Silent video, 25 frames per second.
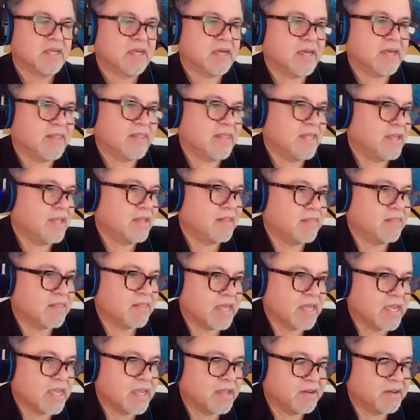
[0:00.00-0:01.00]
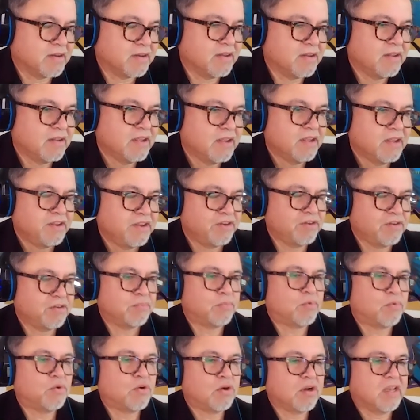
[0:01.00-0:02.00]
I think then you're
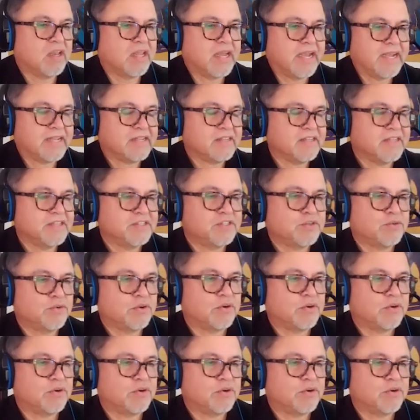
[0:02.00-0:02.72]
more likely to